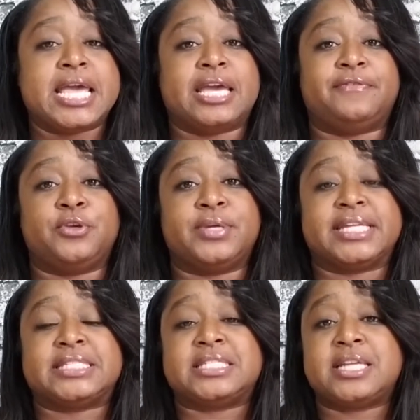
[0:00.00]
If you
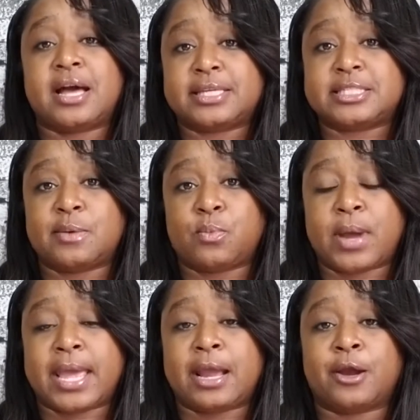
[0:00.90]
get stuck
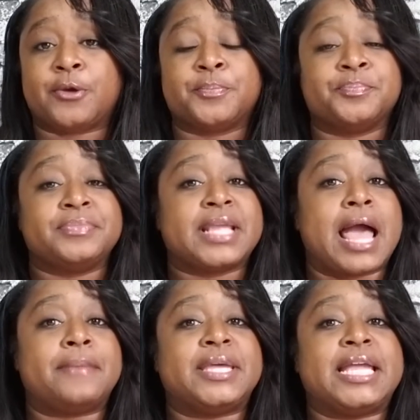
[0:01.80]
somewhere,
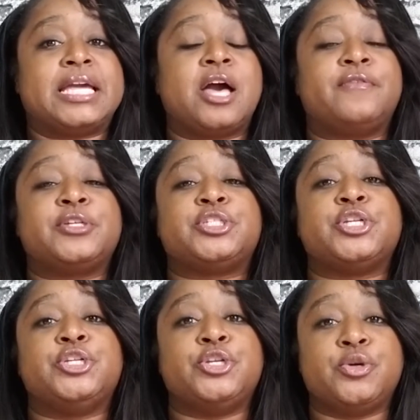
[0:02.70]
I mean, it covers
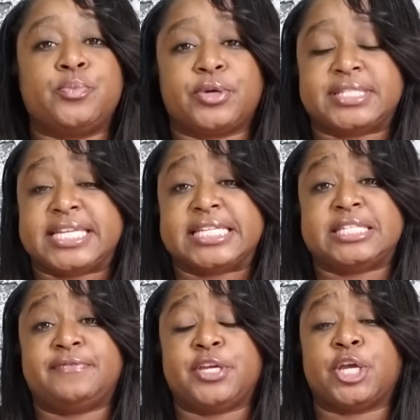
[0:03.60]
numerous things.
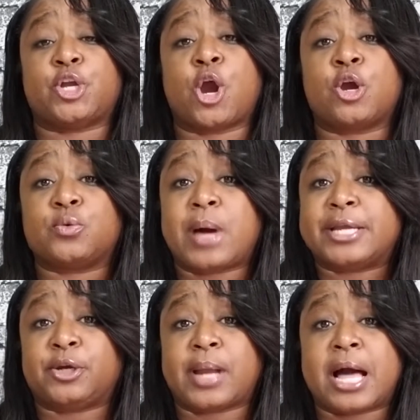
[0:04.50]
If you get hurt while
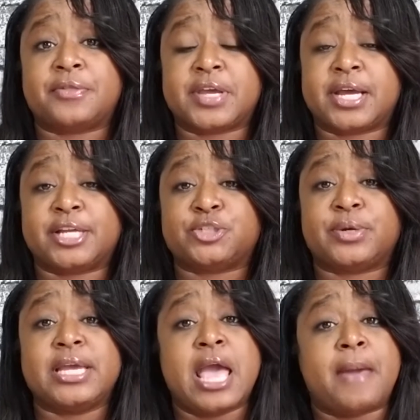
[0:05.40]
you're out of the
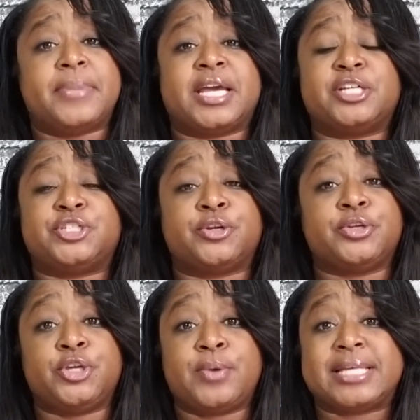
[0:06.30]
country, because your
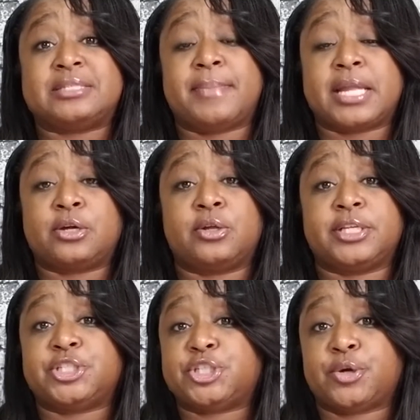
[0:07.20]
U.S. medical
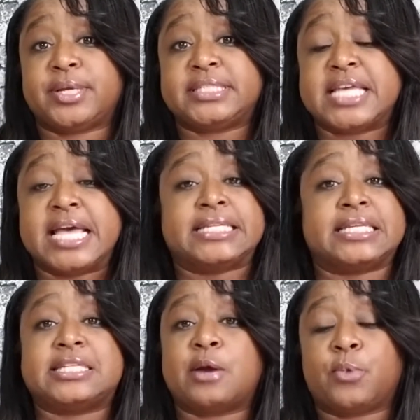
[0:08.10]
insurance
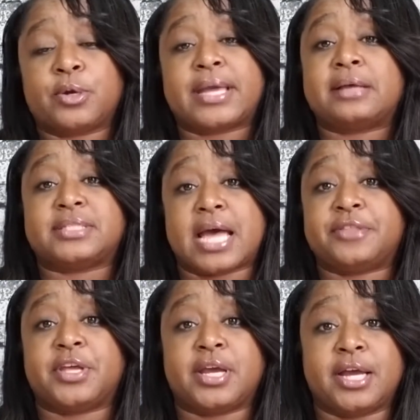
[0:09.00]
does not work
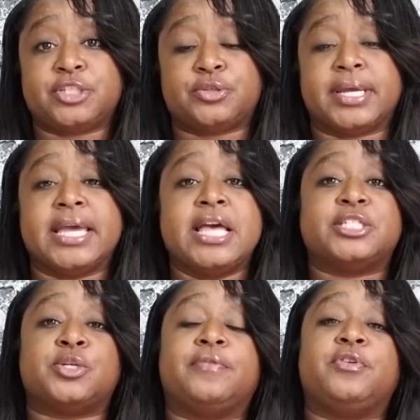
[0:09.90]
outside the country.
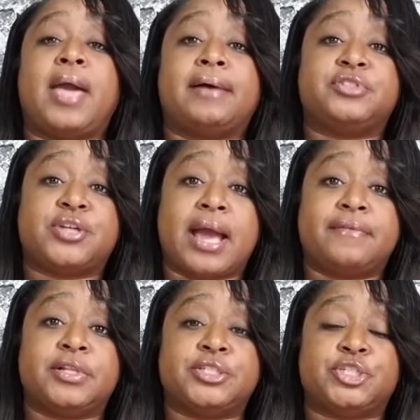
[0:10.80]
So if you have
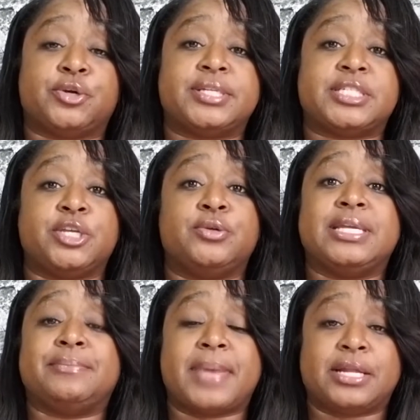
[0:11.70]
travel insurance and you
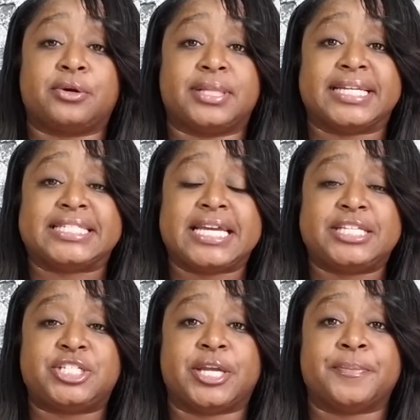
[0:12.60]
need medical
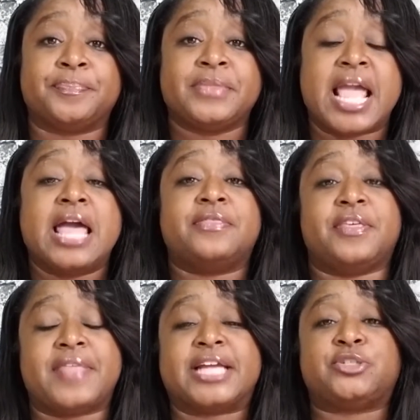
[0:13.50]
attention,
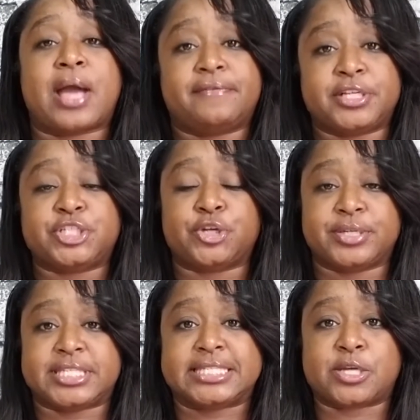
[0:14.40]
then that travel
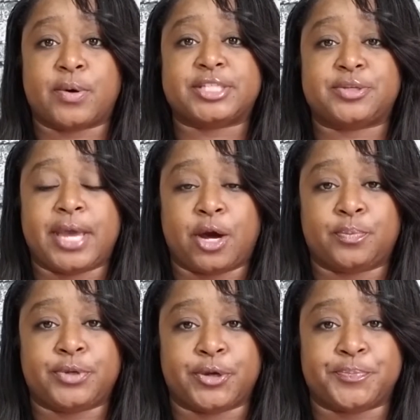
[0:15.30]
insurance is going to
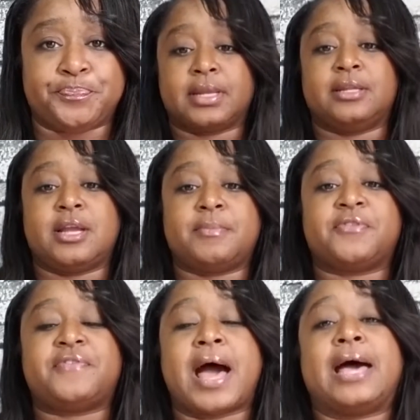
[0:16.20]
help you.
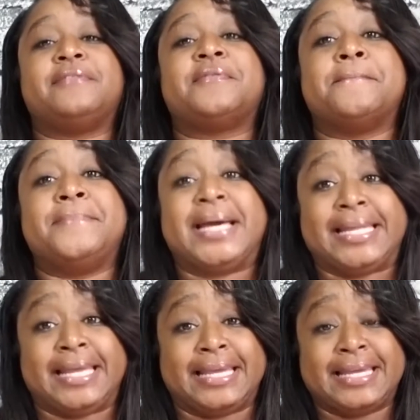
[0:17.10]
Number 5,
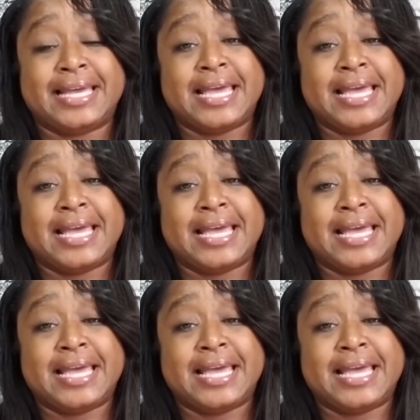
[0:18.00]
money.